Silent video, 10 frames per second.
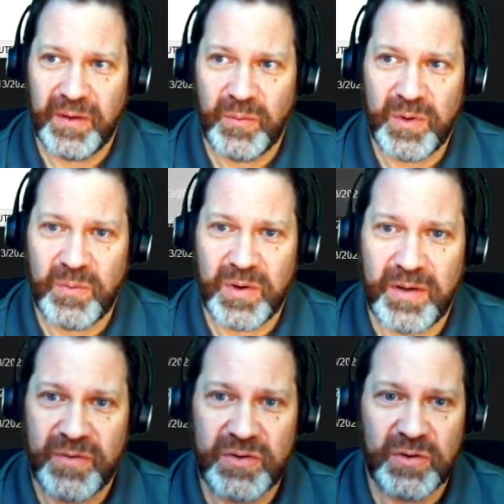We don't want
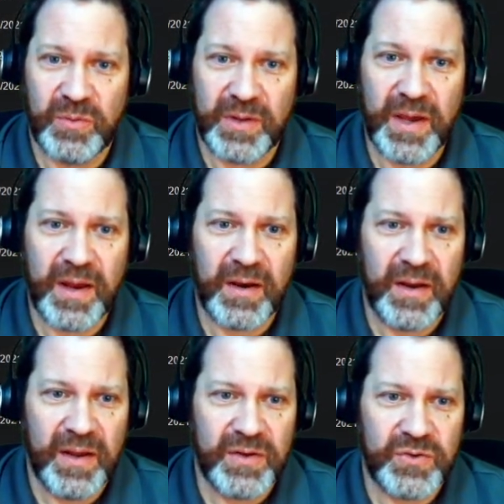to deal with that.
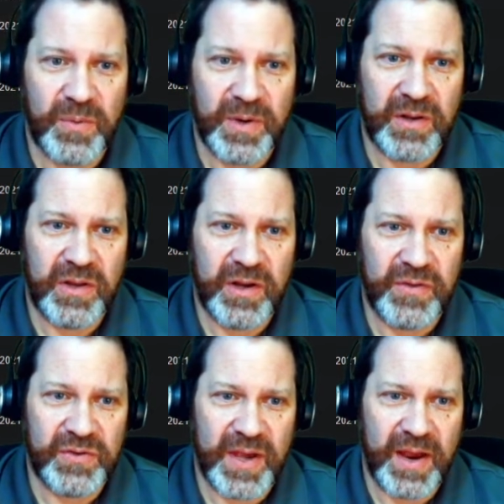So I'm going to click on
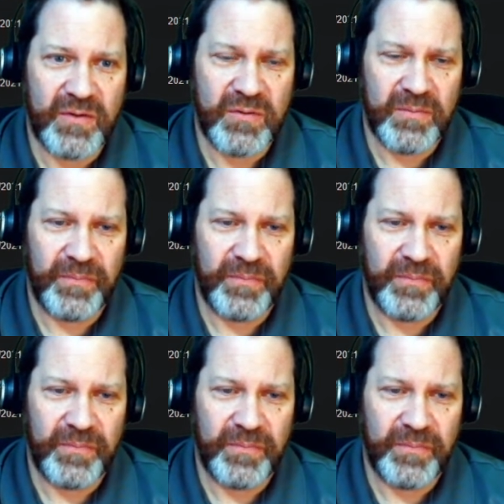this arrow,